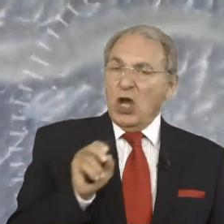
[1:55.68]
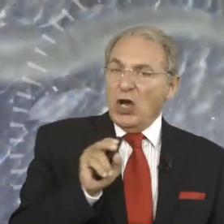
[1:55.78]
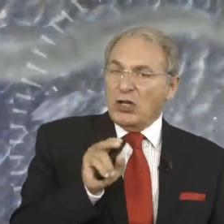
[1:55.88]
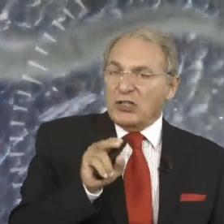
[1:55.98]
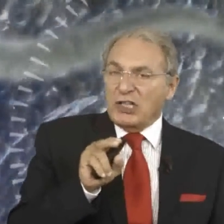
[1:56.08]

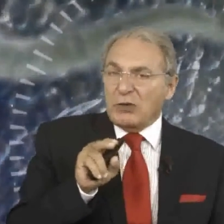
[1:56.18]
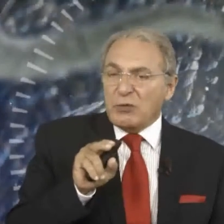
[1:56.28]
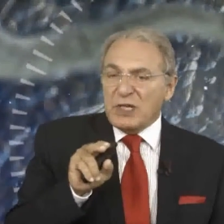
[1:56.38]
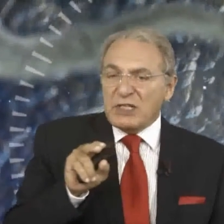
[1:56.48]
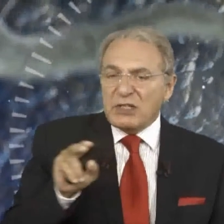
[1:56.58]
Until
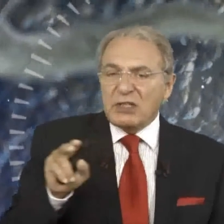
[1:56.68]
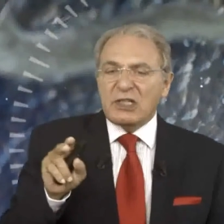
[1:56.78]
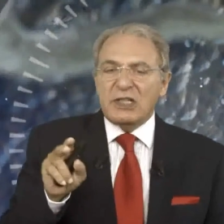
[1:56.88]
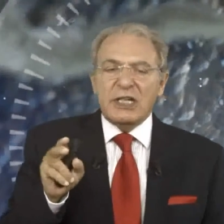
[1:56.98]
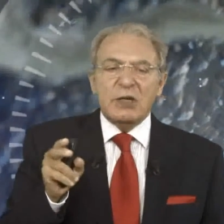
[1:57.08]

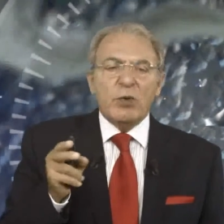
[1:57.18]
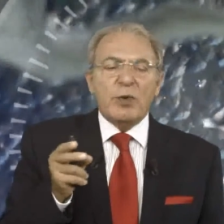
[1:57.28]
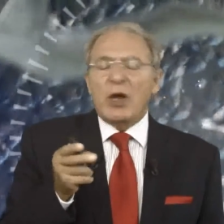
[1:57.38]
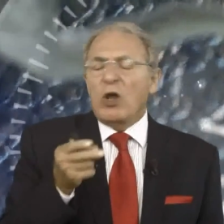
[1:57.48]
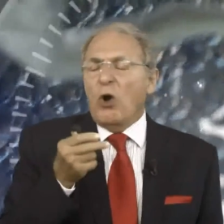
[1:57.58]
recently, we
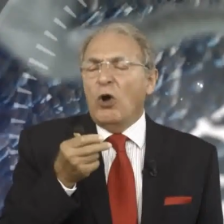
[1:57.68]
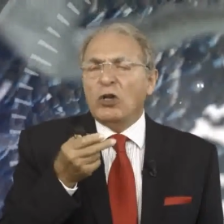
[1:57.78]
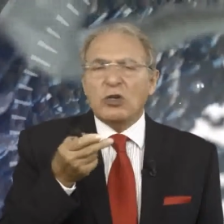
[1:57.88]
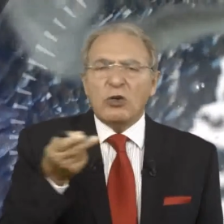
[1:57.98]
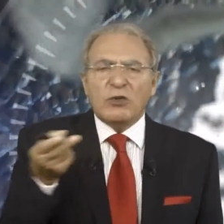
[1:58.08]
were
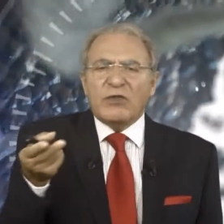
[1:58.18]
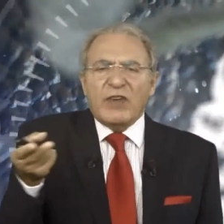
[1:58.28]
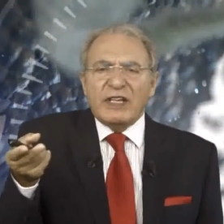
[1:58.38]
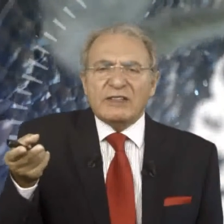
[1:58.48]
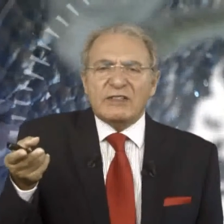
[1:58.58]
all
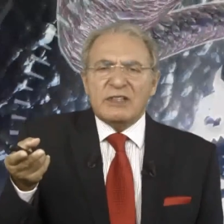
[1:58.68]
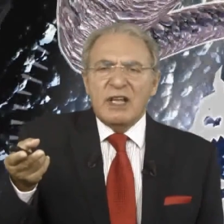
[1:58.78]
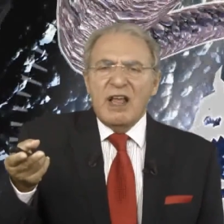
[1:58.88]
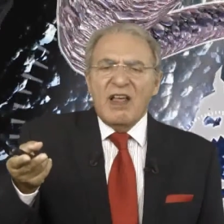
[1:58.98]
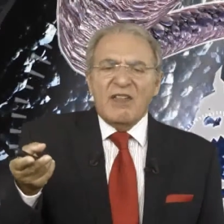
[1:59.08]
convinced
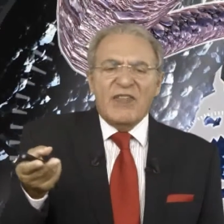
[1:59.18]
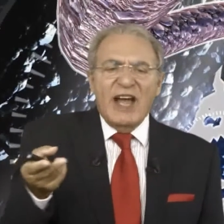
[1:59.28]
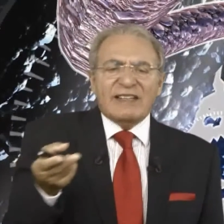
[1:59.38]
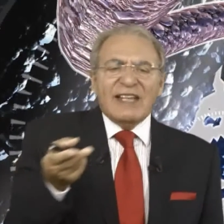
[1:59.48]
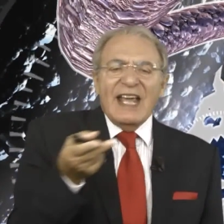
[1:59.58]

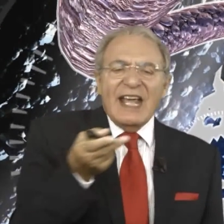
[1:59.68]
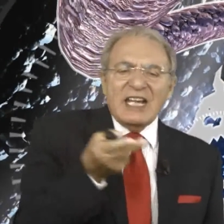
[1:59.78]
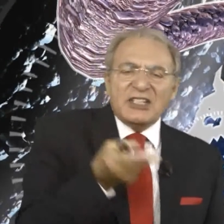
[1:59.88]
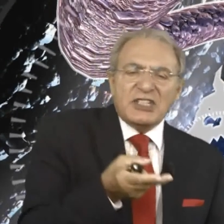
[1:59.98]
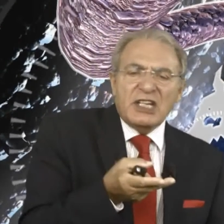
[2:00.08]
that
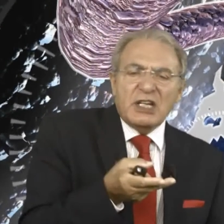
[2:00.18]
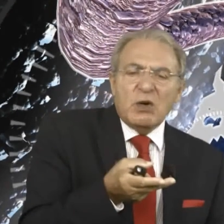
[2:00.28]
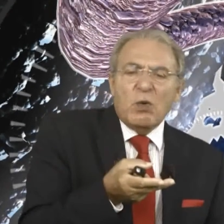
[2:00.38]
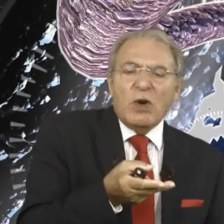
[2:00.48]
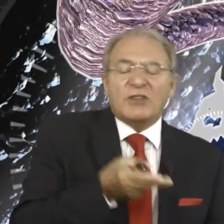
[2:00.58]
aging
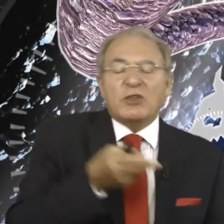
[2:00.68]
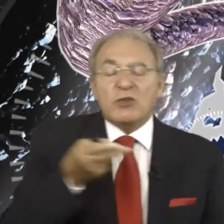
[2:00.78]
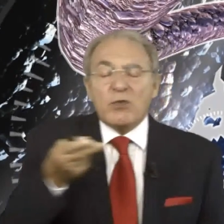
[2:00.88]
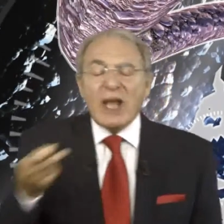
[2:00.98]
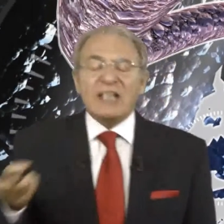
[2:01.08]
was the
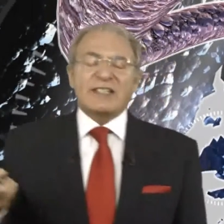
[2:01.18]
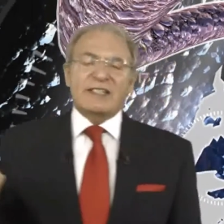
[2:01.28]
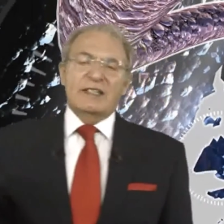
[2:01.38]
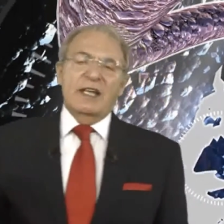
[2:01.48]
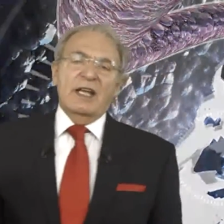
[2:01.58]

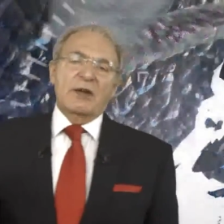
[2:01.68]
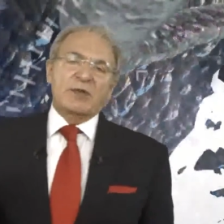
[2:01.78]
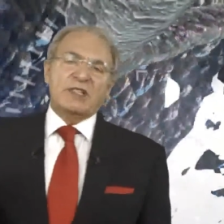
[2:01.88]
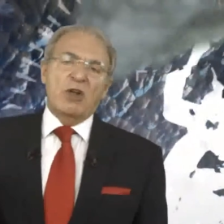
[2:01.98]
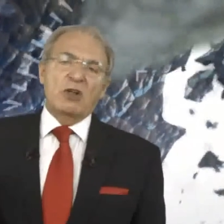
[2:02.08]
direct
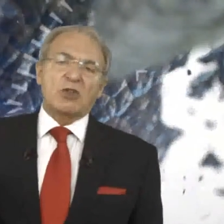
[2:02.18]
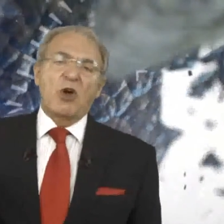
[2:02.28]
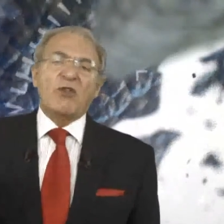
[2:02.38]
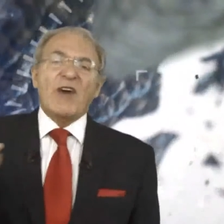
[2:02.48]
result of